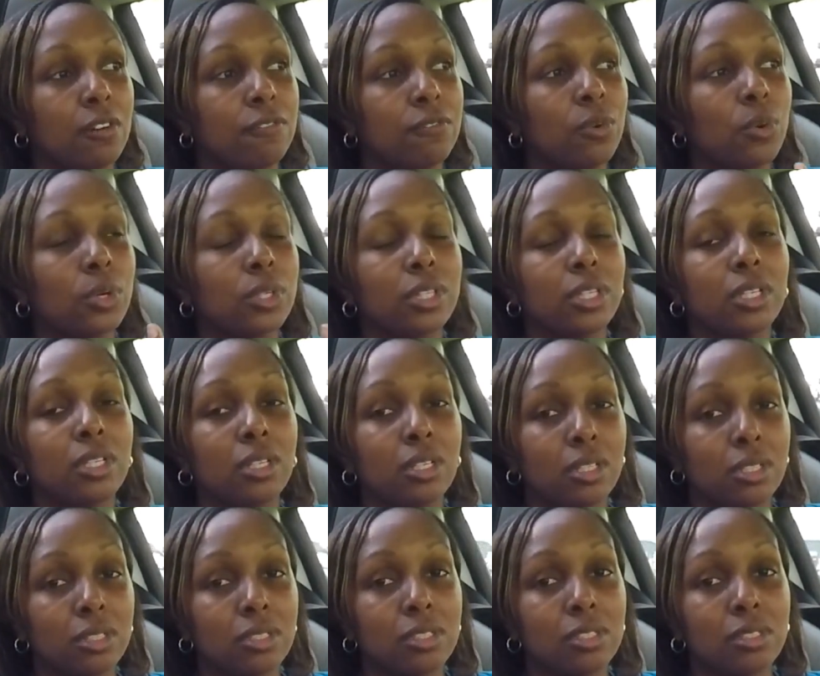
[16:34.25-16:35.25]
forward
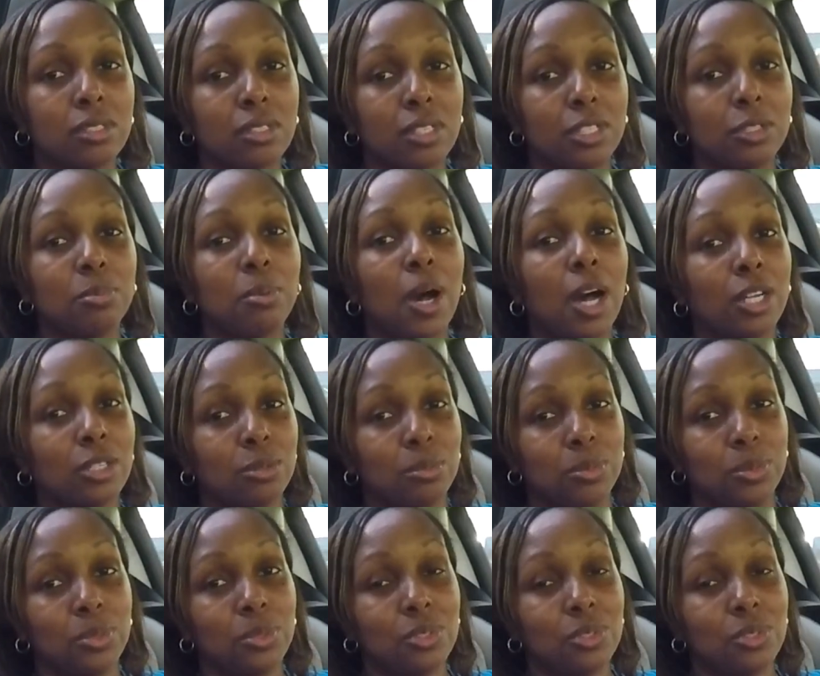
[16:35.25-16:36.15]
thinking as possible.